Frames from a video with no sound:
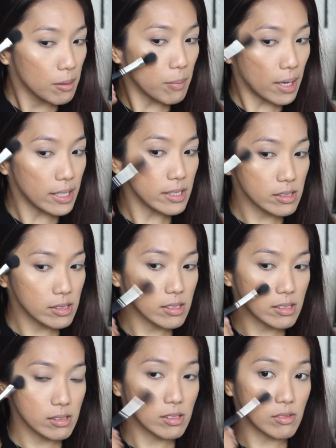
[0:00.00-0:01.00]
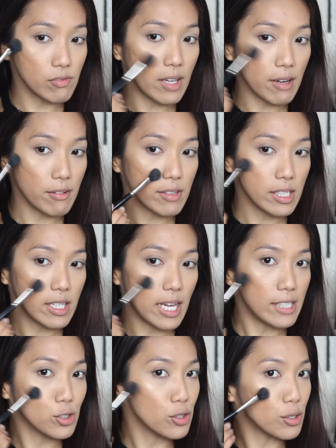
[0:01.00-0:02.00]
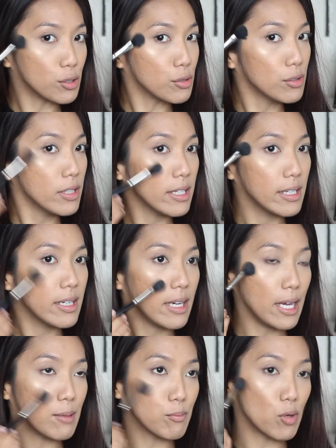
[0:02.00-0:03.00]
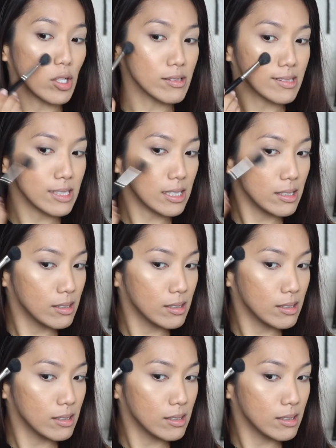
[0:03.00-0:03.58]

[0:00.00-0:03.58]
but it's very natural and bronzy.